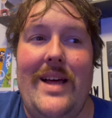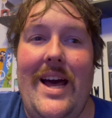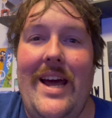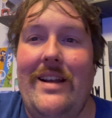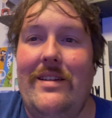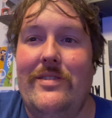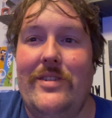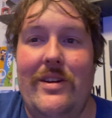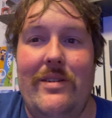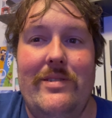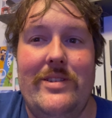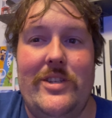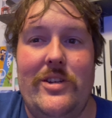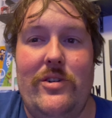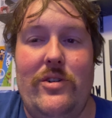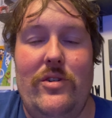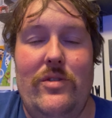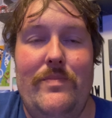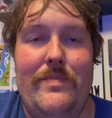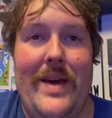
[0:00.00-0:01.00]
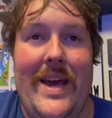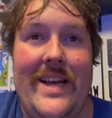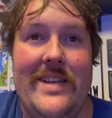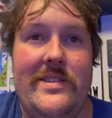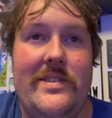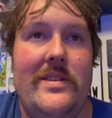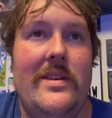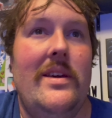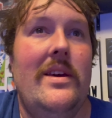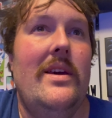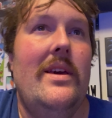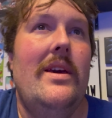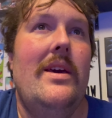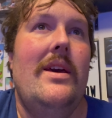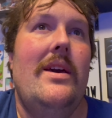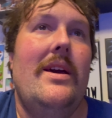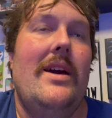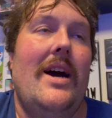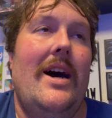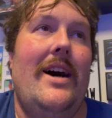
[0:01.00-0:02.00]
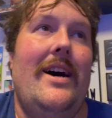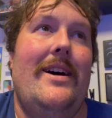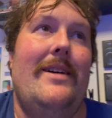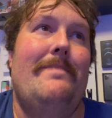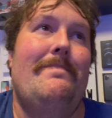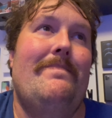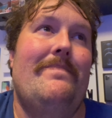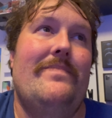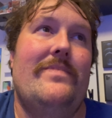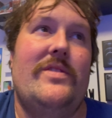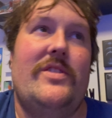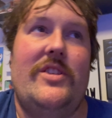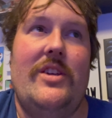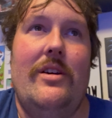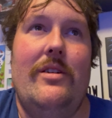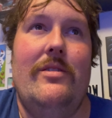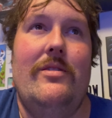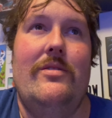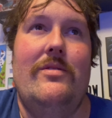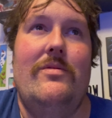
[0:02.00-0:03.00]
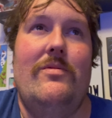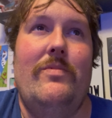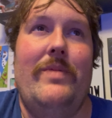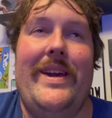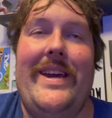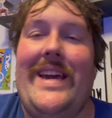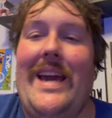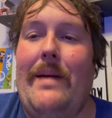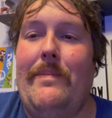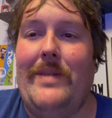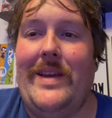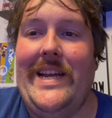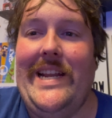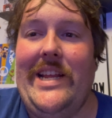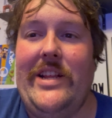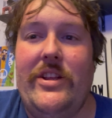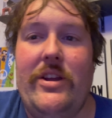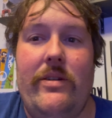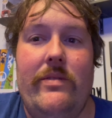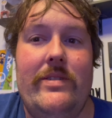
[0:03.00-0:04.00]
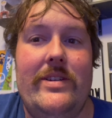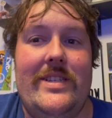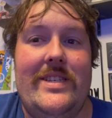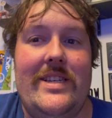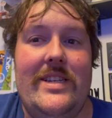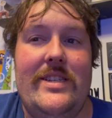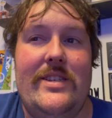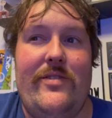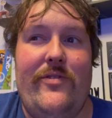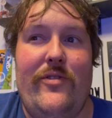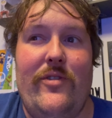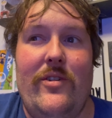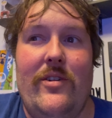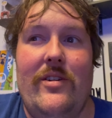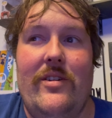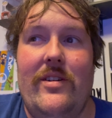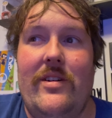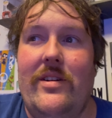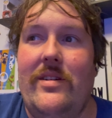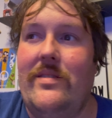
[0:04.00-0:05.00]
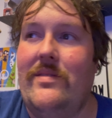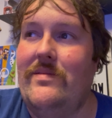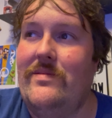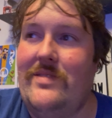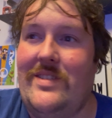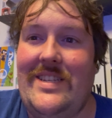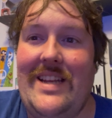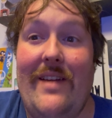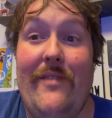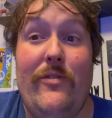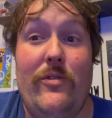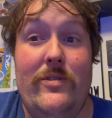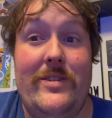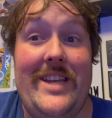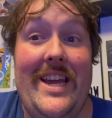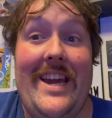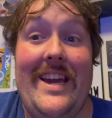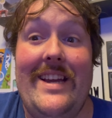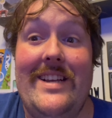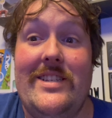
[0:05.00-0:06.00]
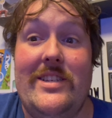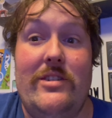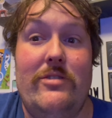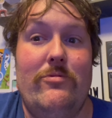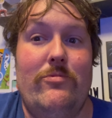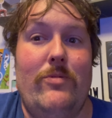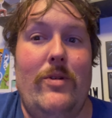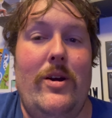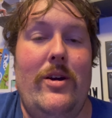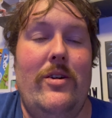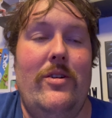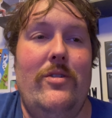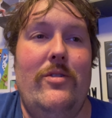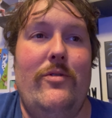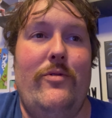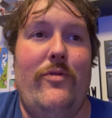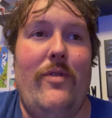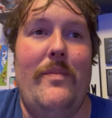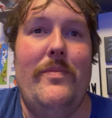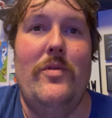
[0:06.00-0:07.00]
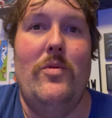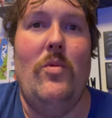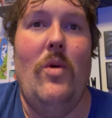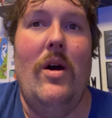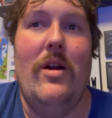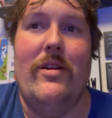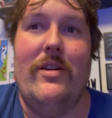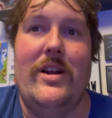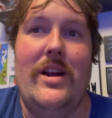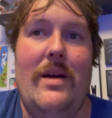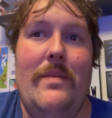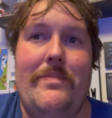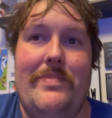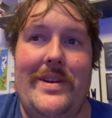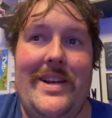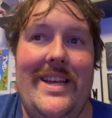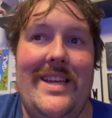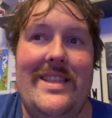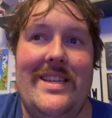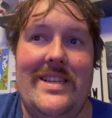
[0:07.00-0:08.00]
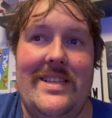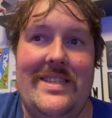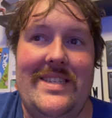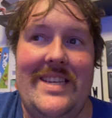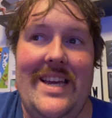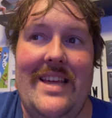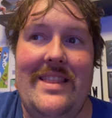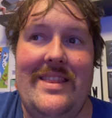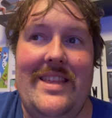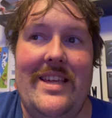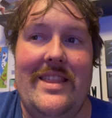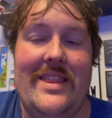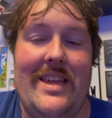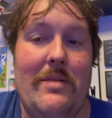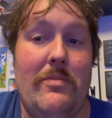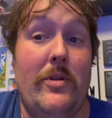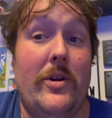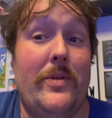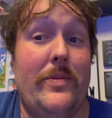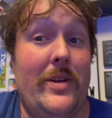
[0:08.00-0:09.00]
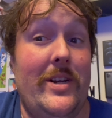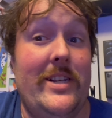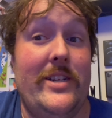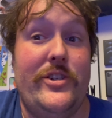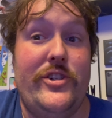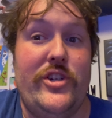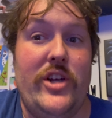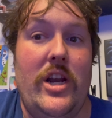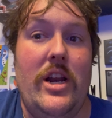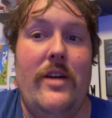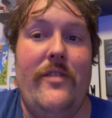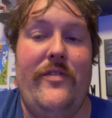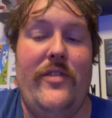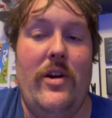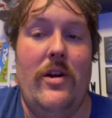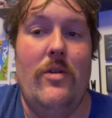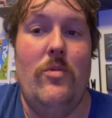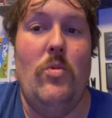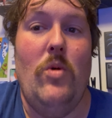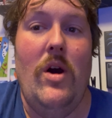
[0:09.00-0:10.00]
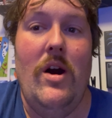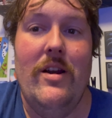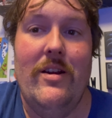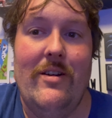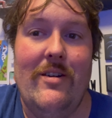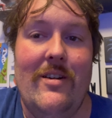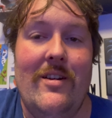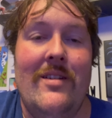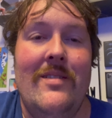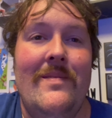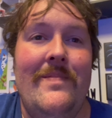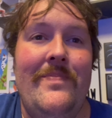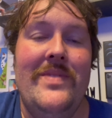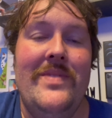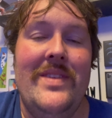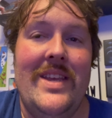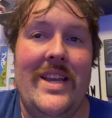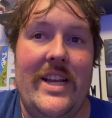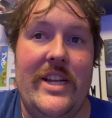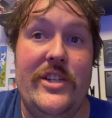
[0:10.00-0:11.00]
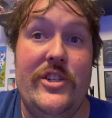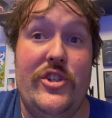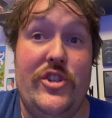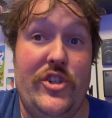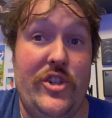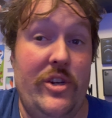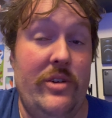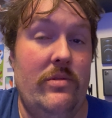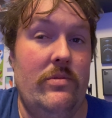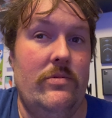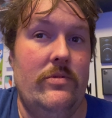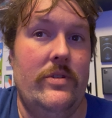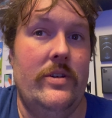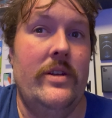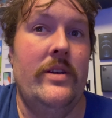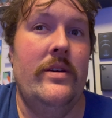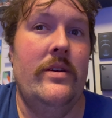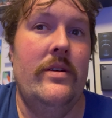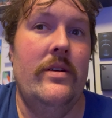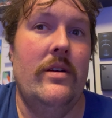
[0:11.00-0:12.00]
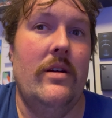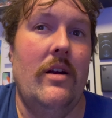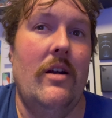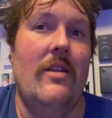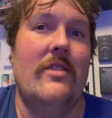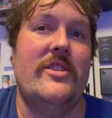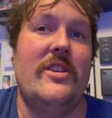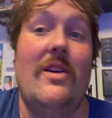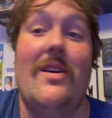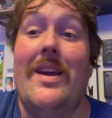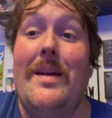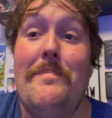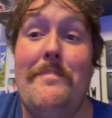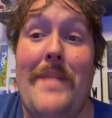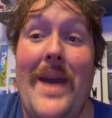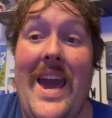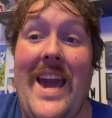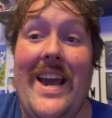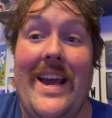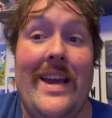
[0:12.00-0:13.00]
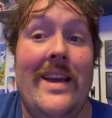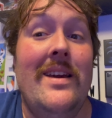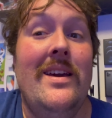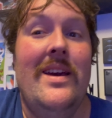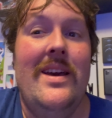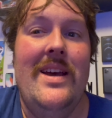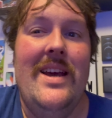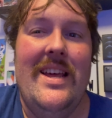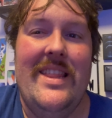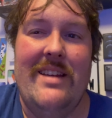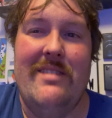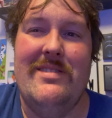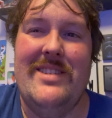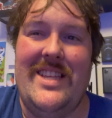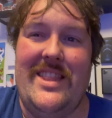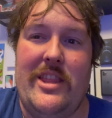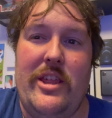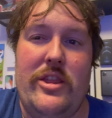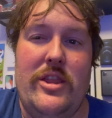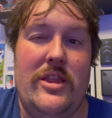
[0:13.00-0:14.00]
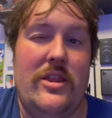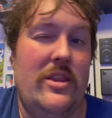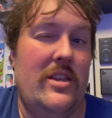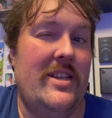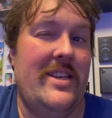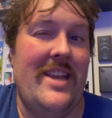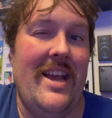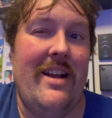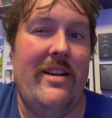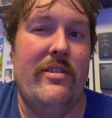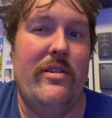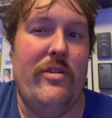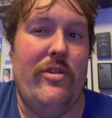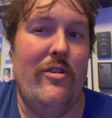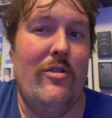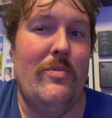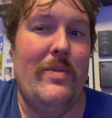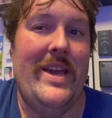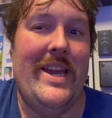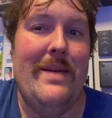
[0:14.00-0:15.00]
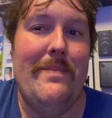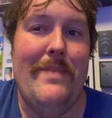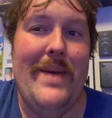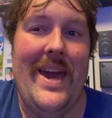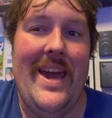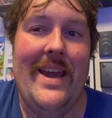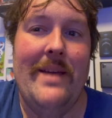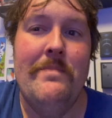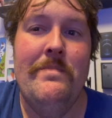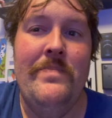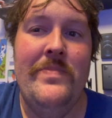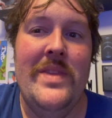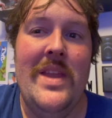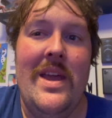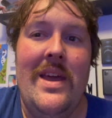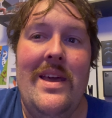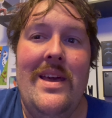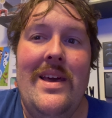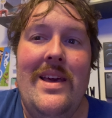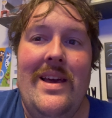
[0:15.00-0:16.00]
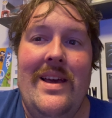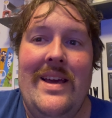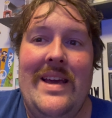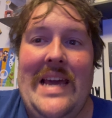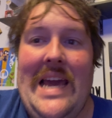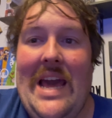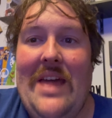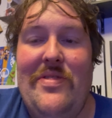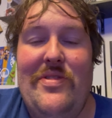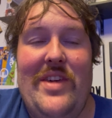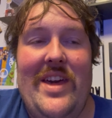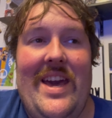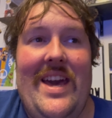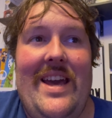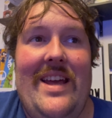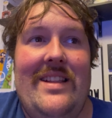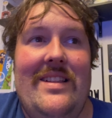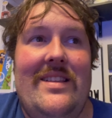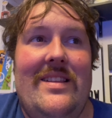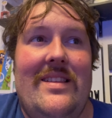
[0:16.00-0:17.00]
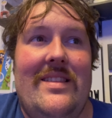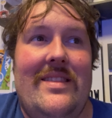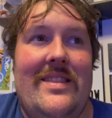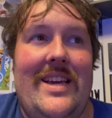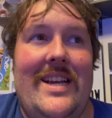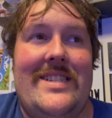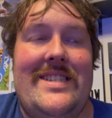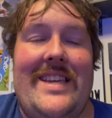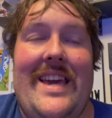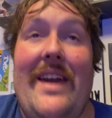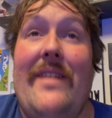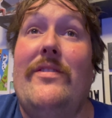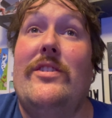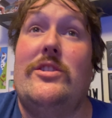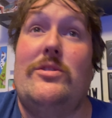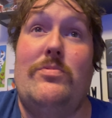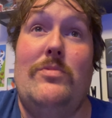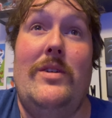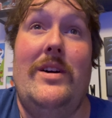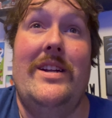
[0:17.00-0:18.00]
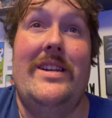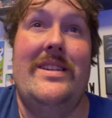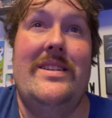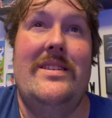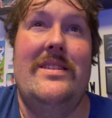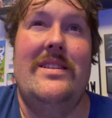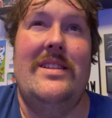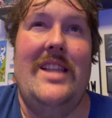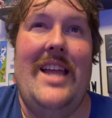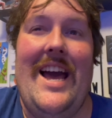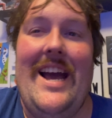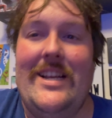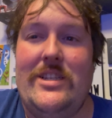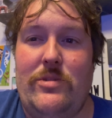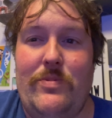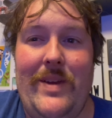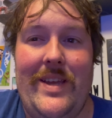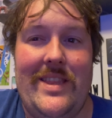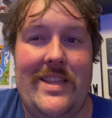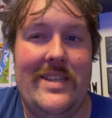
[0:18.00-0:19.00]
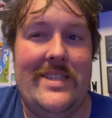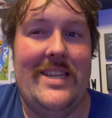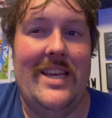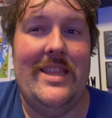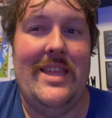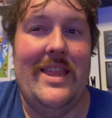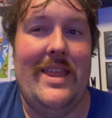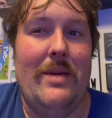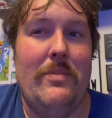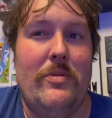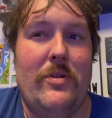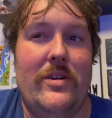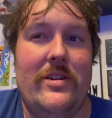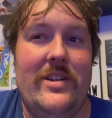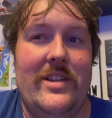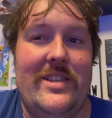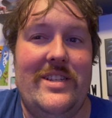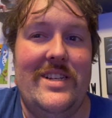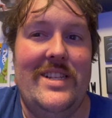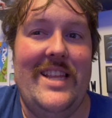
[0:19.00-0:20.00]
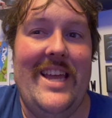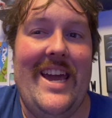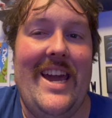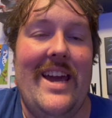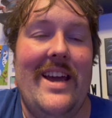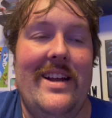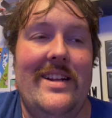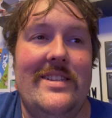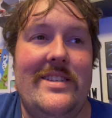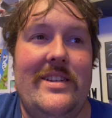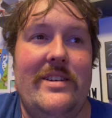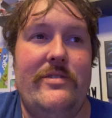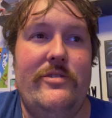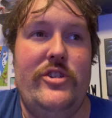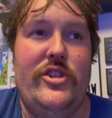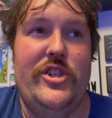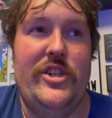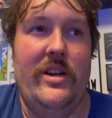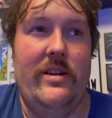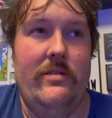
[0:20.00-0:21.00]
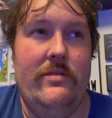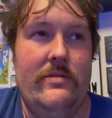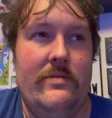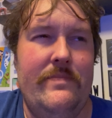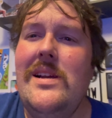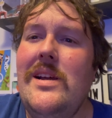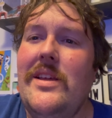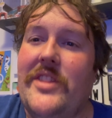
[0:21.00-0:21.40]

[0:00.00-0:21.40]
I don't know, it's a whole mess. So we kept getting notices for several days in a row from the water company that said that they were gonna shut off our water in June, or sorry, in May. I think it was like the second or third week in May. And then they gave us one last week that said that they were going to delay it until June.